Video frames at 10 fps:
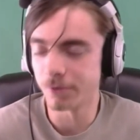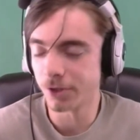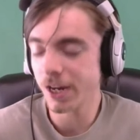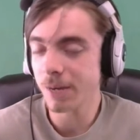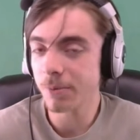
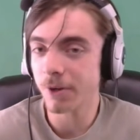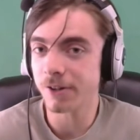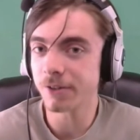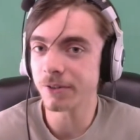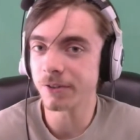Jake
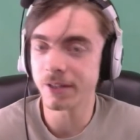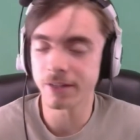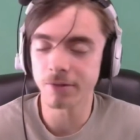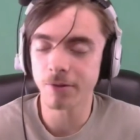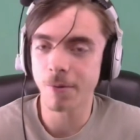Paul
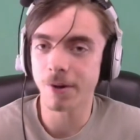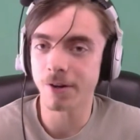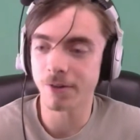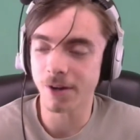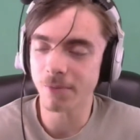and Logan
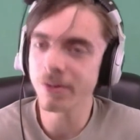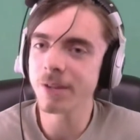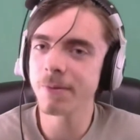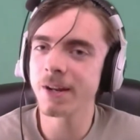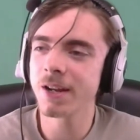Paul got
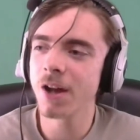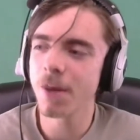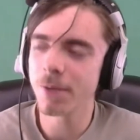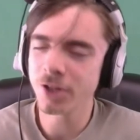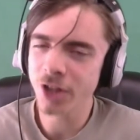way big,
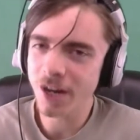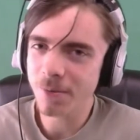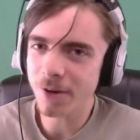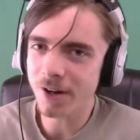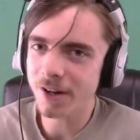but
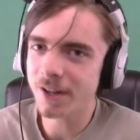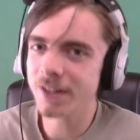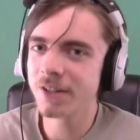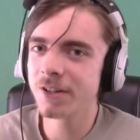Jake Paul